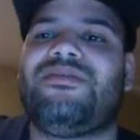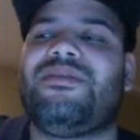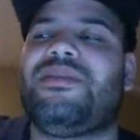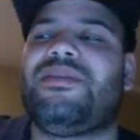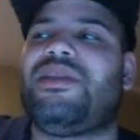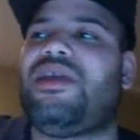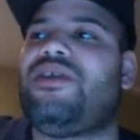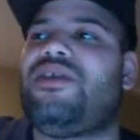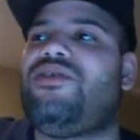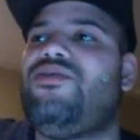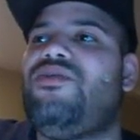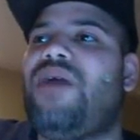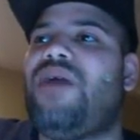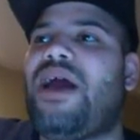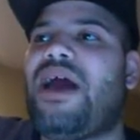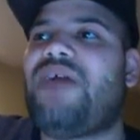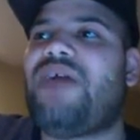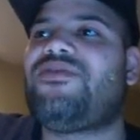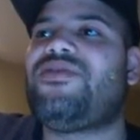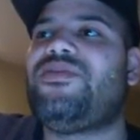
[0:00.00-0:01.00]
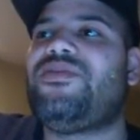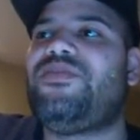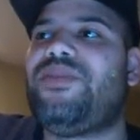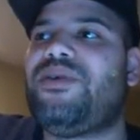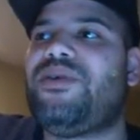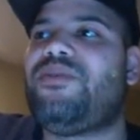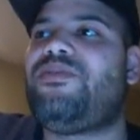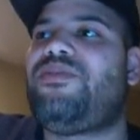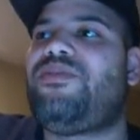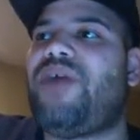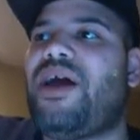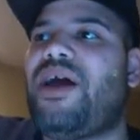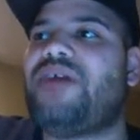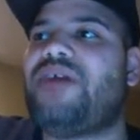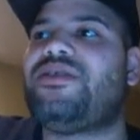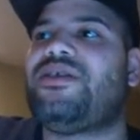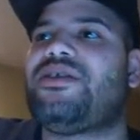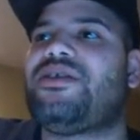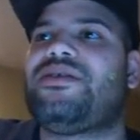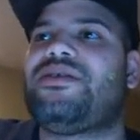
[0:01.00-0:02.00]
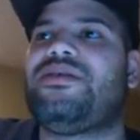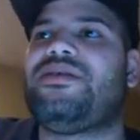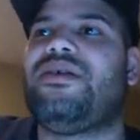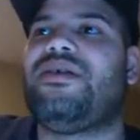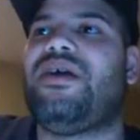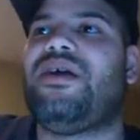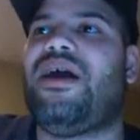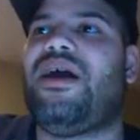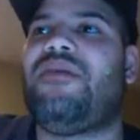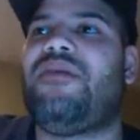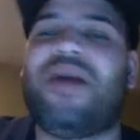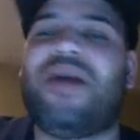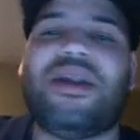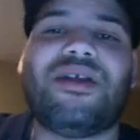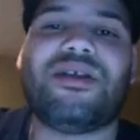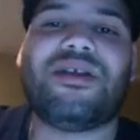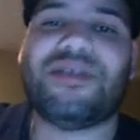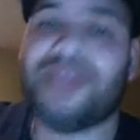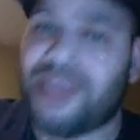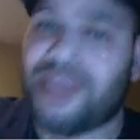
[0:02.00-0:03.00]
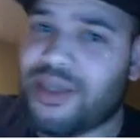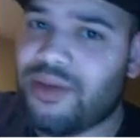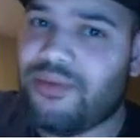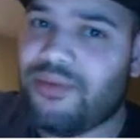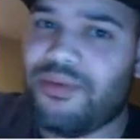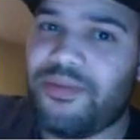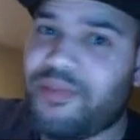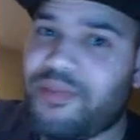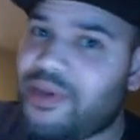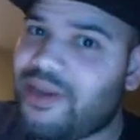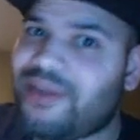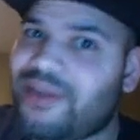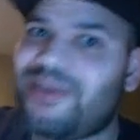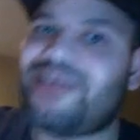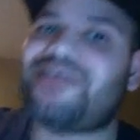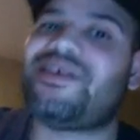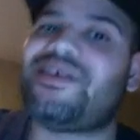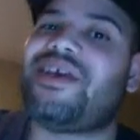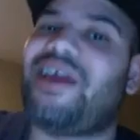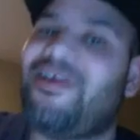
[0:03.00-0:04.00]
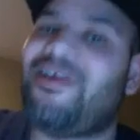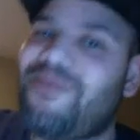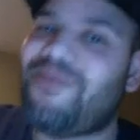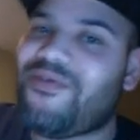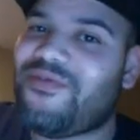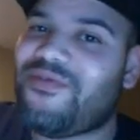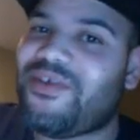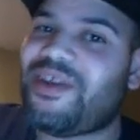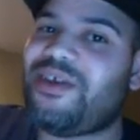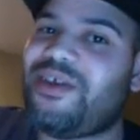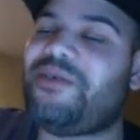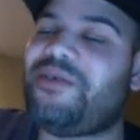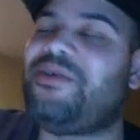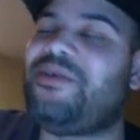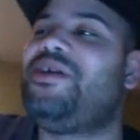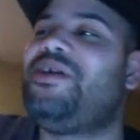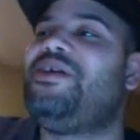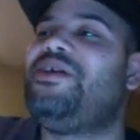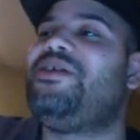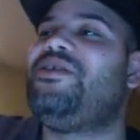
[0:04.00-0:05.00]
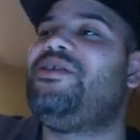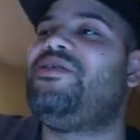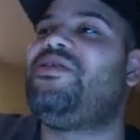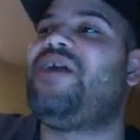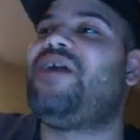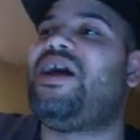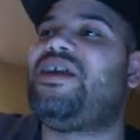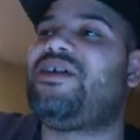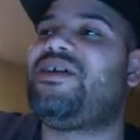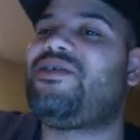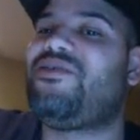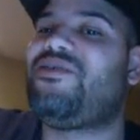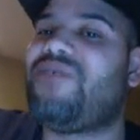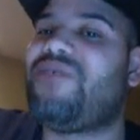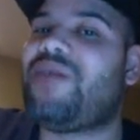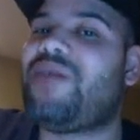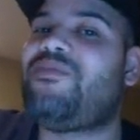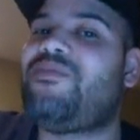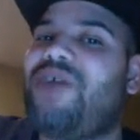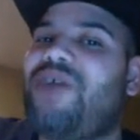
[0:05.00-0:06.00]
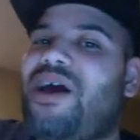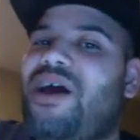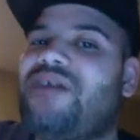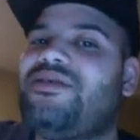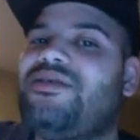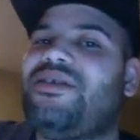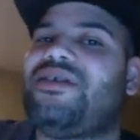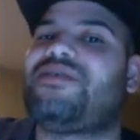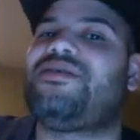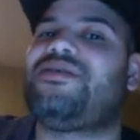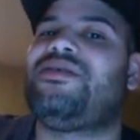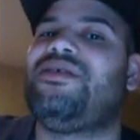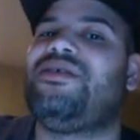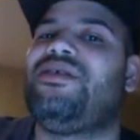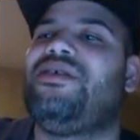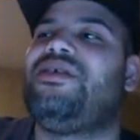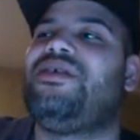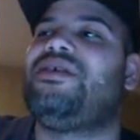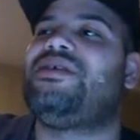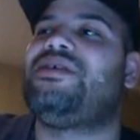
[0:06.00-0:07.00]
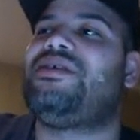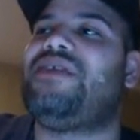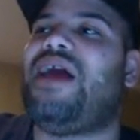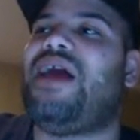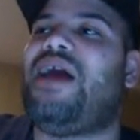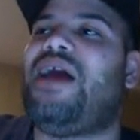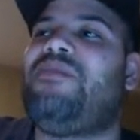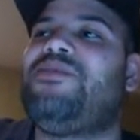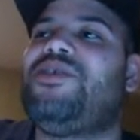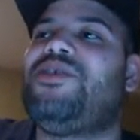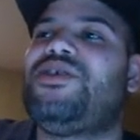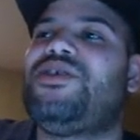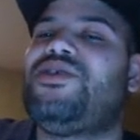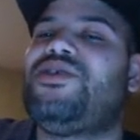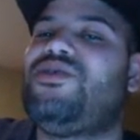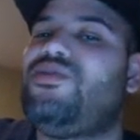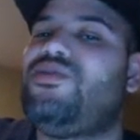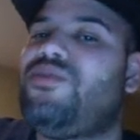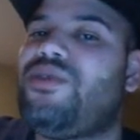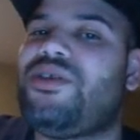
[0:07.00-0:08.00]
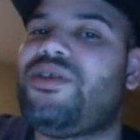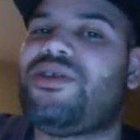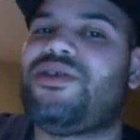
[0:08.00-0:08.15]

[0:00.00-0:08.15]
Like you have to build projects. I'm going to continue repeating this in every video. You got to create projects. Stop just doing the